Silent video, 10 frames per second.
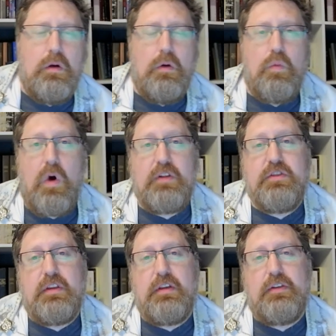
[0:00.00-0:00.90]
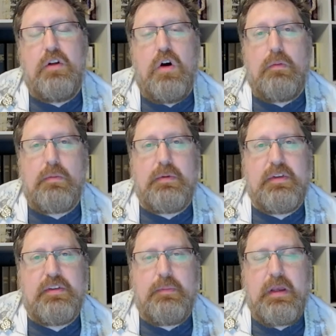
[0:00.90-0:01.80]
watching this at home are
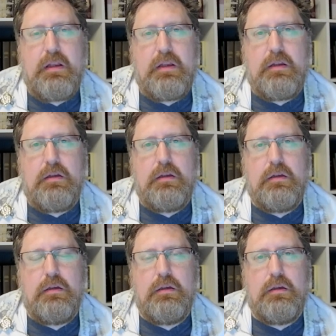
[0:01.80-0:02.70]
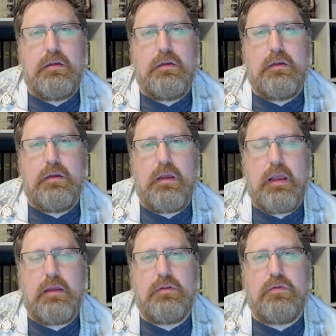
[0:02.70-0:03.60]
participating
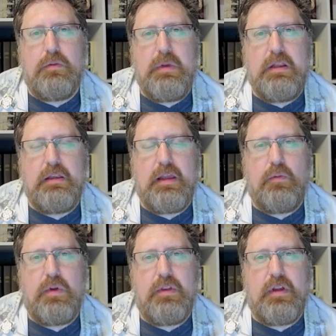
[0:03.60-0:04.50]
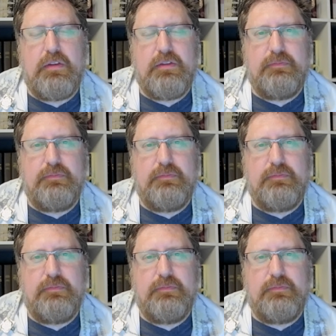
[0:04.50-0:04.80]
and repeating that with us.